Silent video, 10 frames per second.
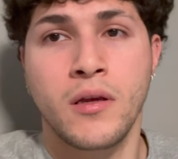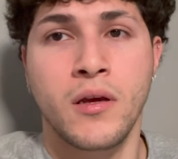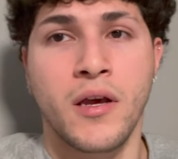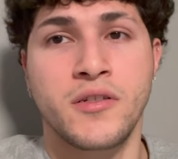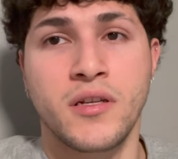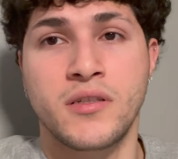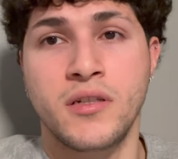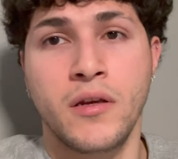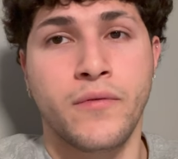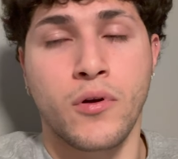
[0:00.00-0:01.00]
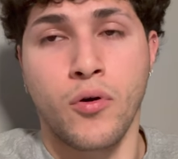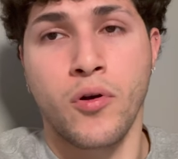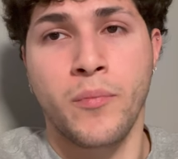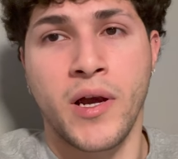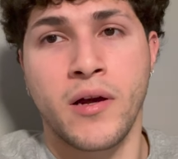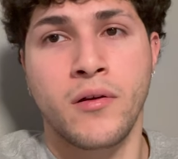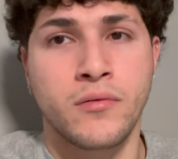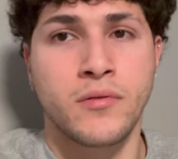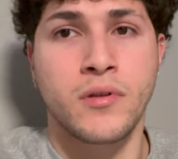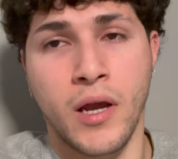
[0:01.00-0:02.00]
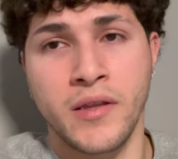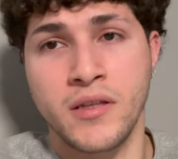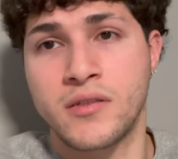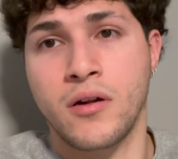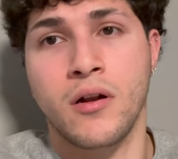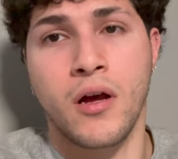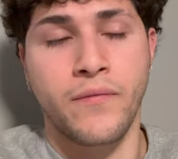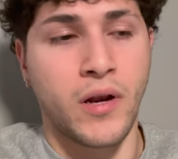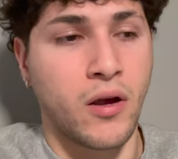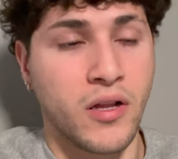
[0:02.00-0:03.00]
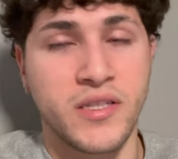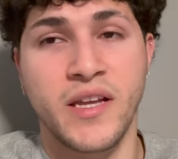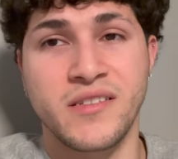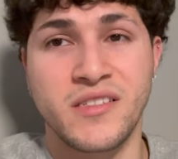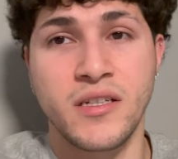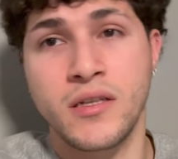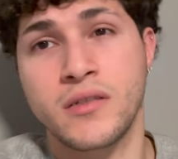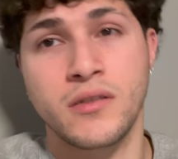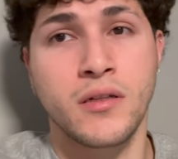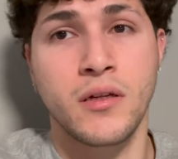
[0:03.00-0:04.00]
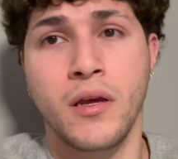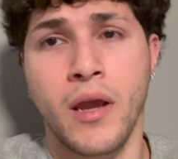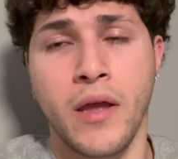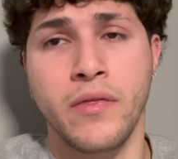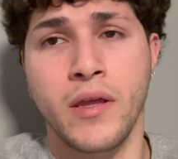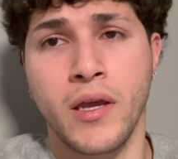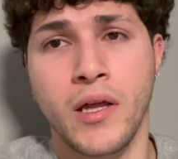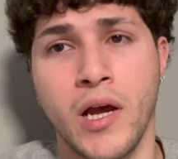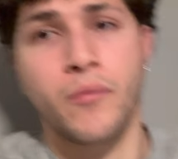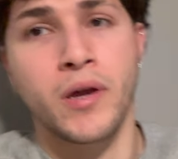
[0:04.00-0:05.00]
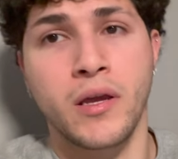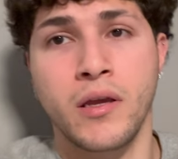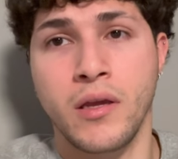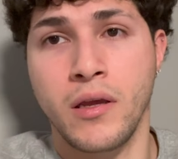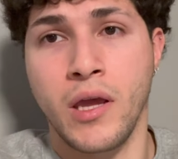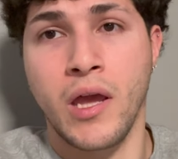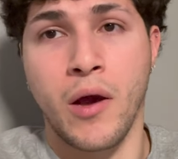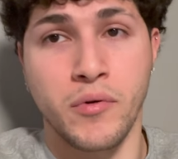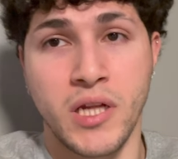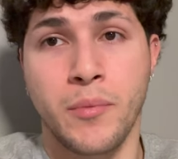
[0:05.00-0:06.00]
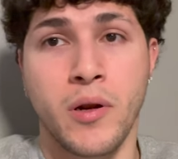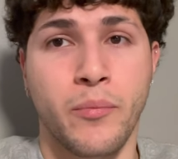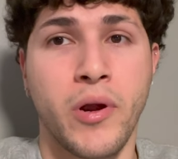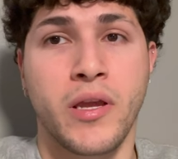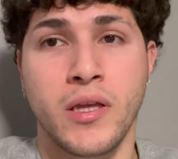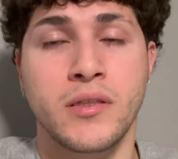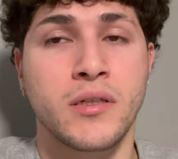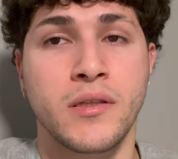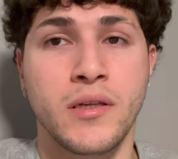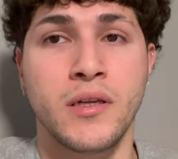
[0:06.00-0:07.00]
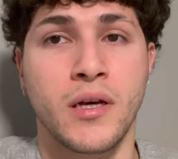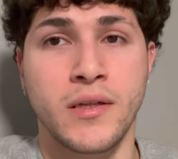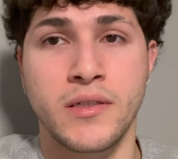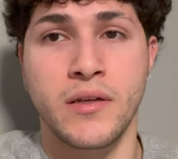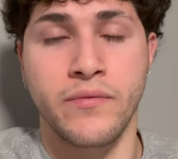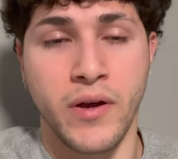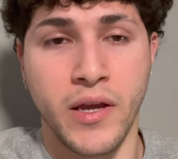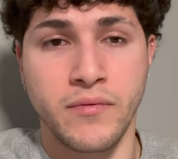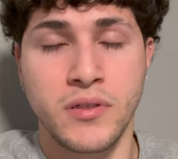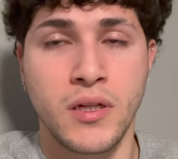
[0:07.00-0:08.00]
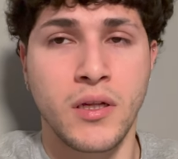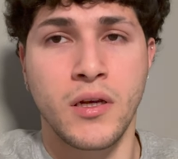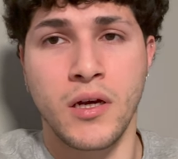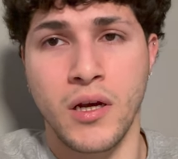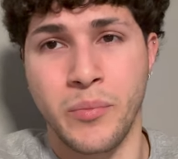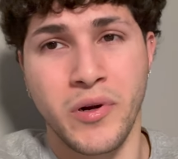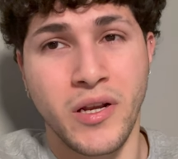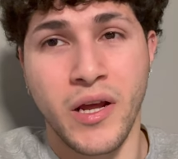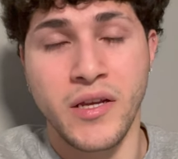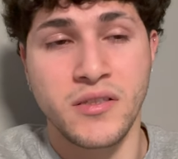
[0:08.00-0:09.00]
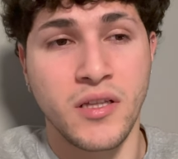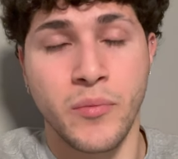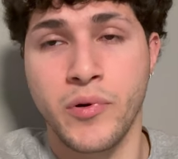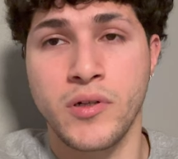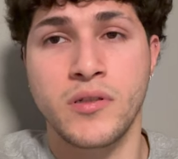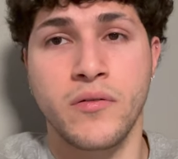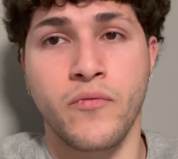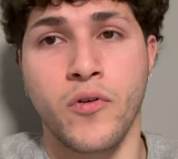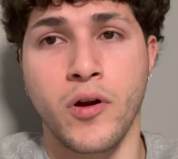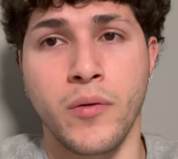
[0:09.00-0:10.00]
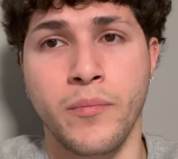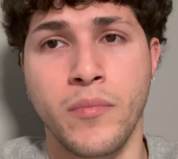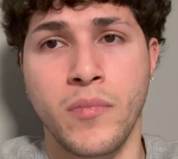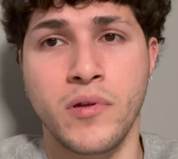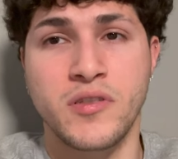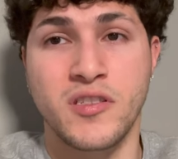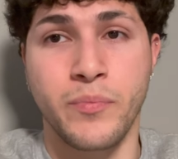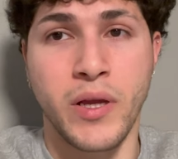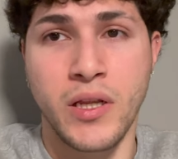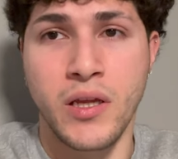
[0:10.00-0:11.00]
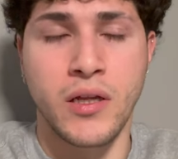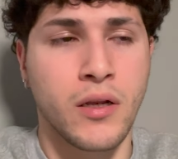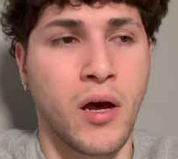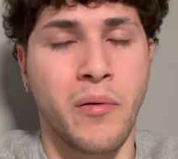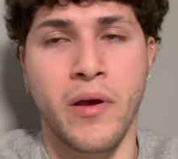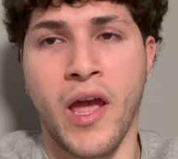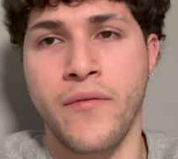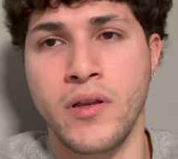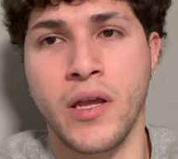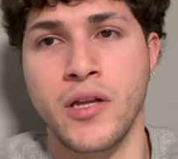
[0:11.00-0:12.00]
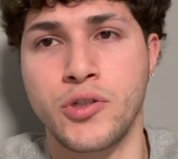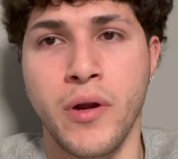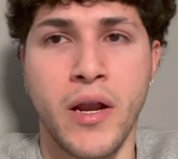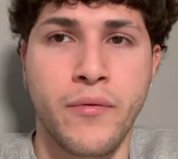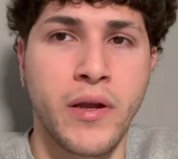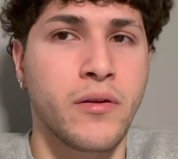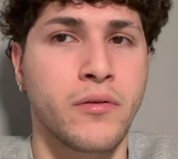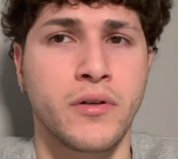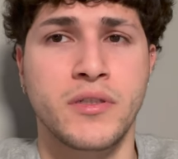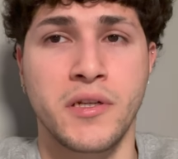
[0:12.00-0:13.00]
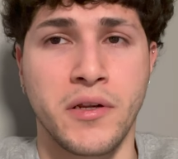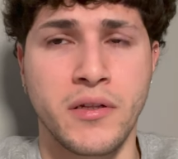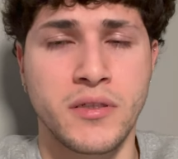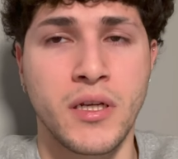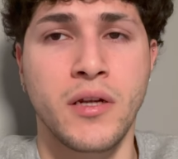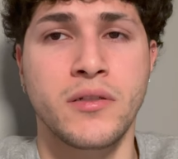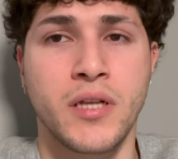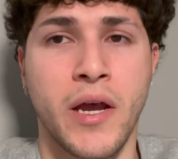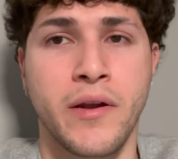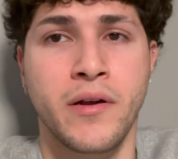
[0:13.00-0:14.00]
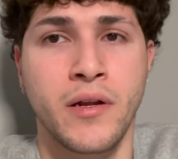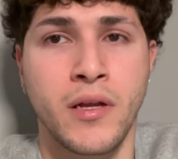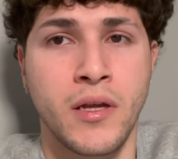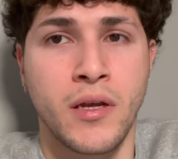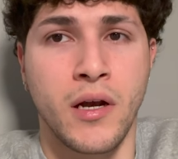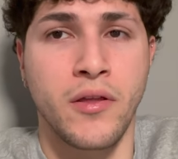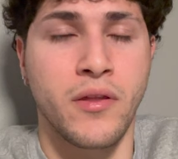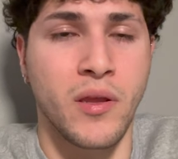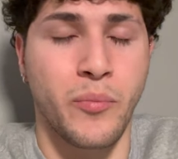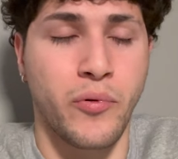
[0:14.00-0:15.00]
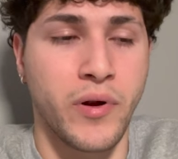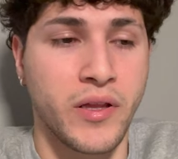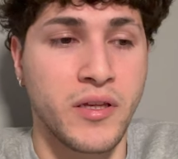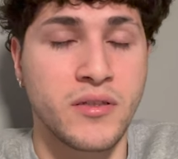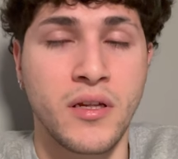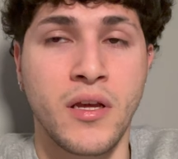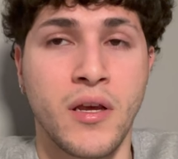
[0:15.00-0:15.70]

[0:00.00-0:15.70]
As you can see, for quarter mile I did start off and I got a ten six, and then I went, I was able to break into the uh, ten fives. Uh, pretty nice numbers for spinning and not having like a drag radial or st stickier tire other than the Pirellis.